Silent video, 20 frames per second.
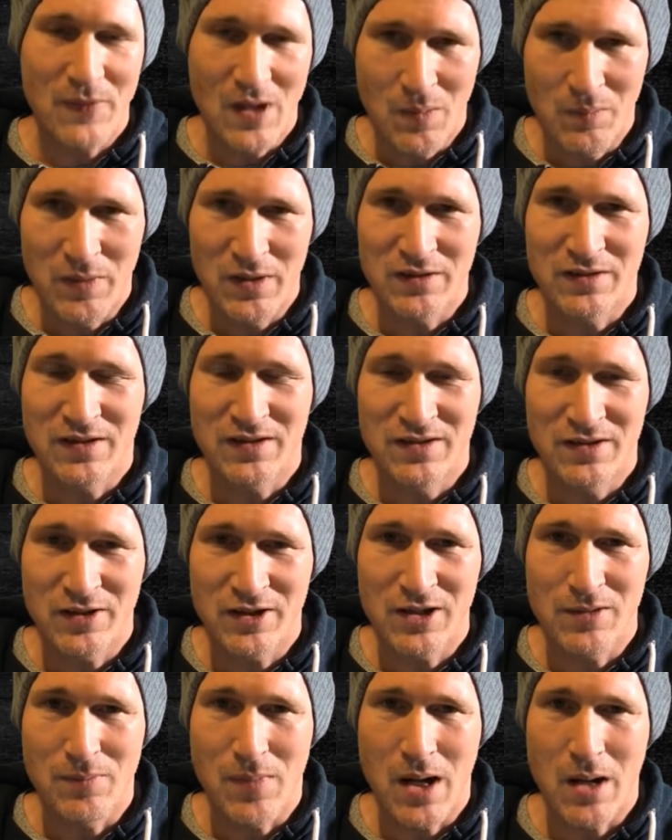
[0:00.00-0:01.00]
I'm going to tell
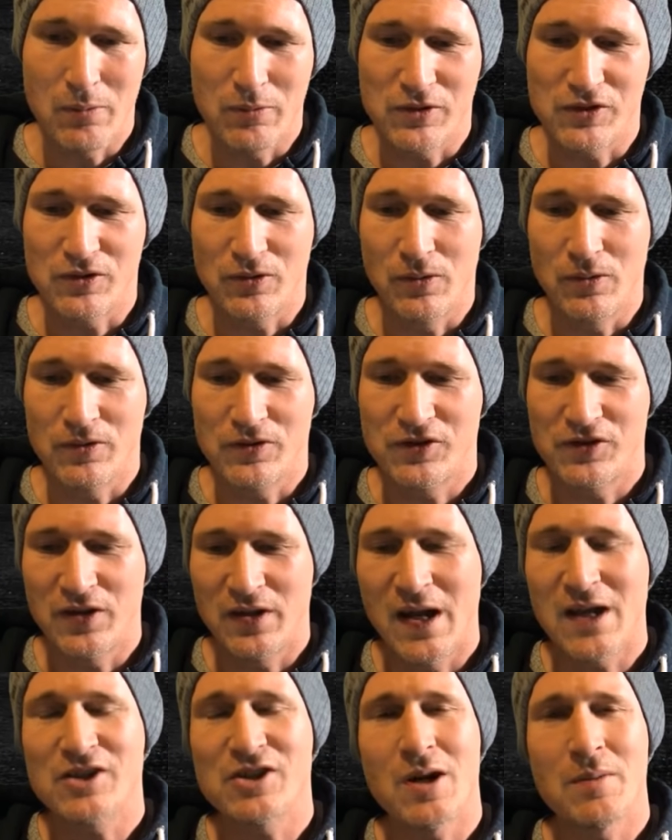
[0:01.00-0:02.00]
you my results.
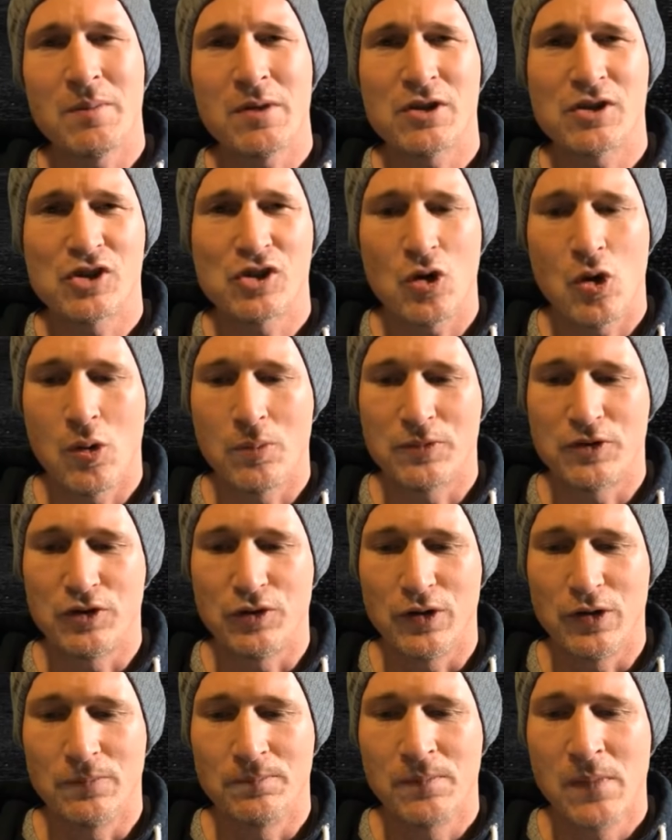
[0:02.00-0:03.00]
And actually, I'm going to show them
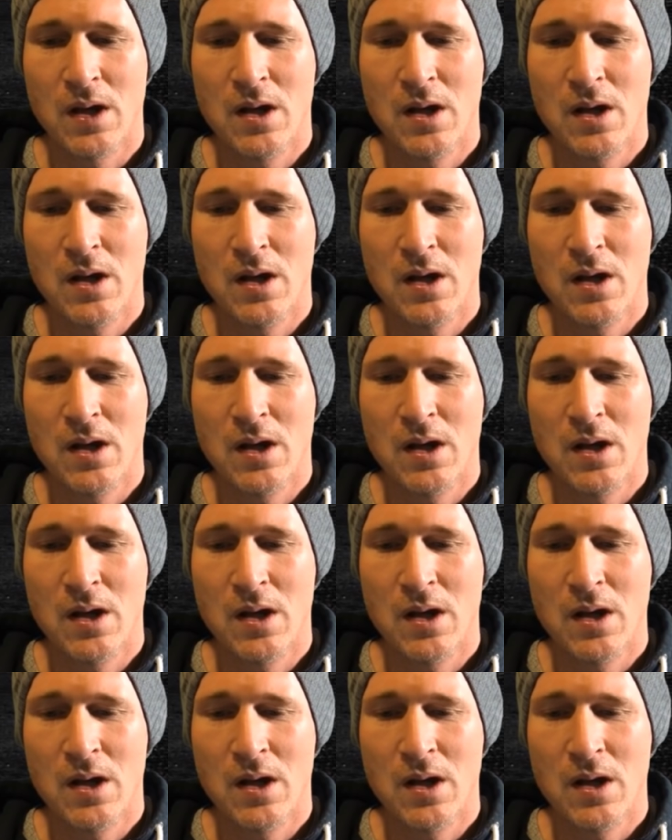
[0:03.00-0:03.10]
to you.